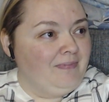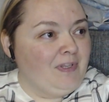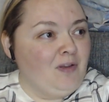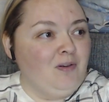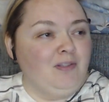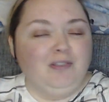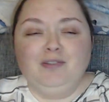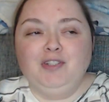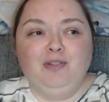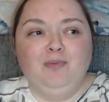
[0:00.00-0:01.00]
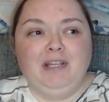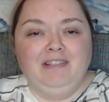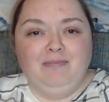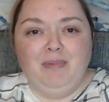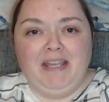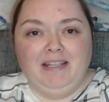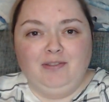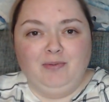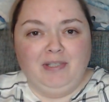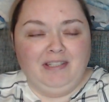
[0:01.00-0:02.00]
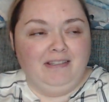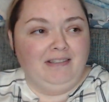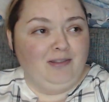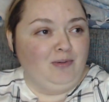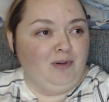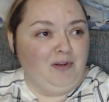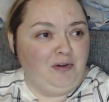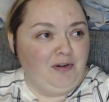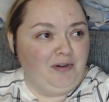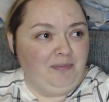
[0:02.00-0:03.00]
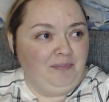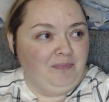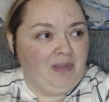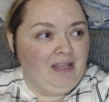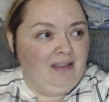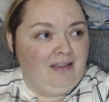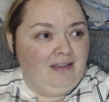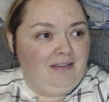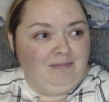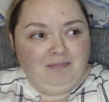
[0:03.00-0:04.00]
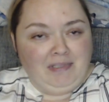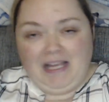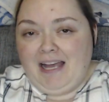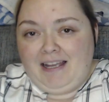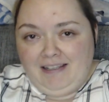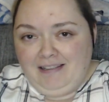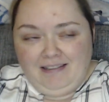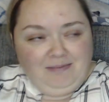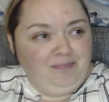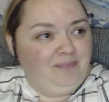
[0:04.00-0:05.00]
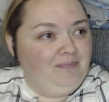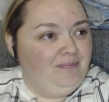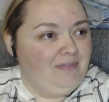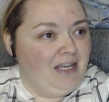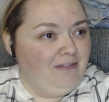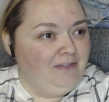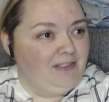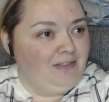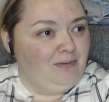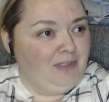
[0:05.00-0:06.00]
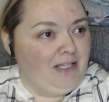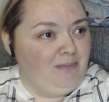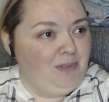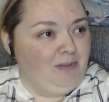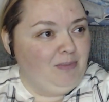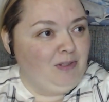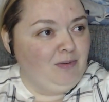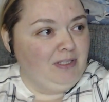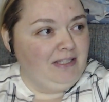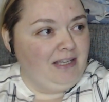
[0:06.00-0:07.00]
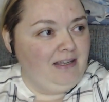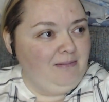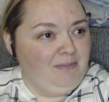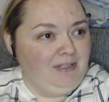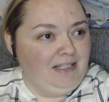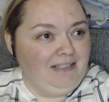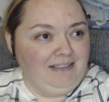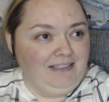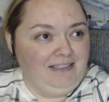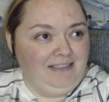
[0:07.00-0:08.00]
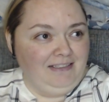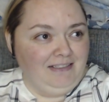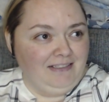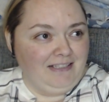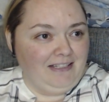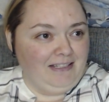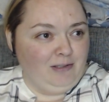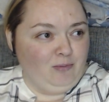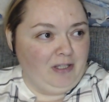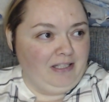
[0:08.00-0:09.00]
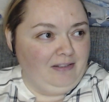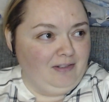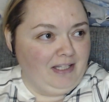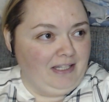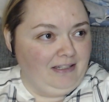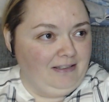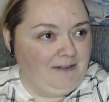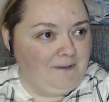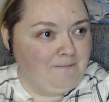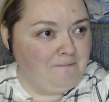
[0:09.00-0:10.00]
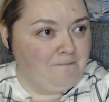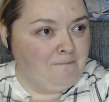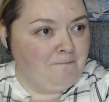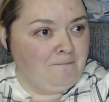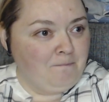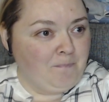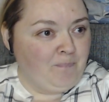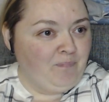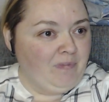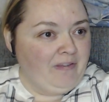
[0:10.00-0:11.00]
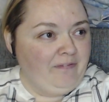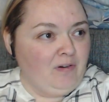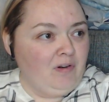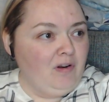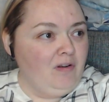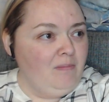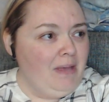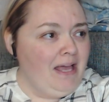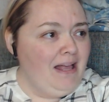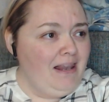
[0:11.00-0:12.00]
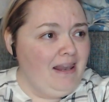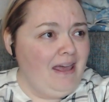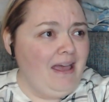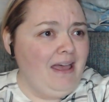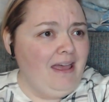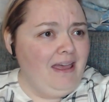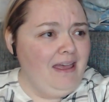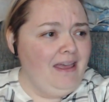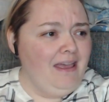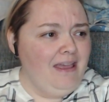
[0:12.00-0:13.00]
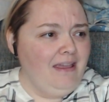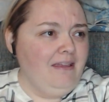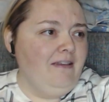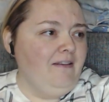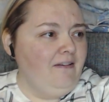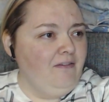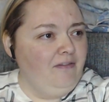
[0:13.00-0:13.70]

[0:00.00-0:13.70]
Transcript: Also, she went back to her guy after what happened between them, and he didn't take it well. Okay. For all my life.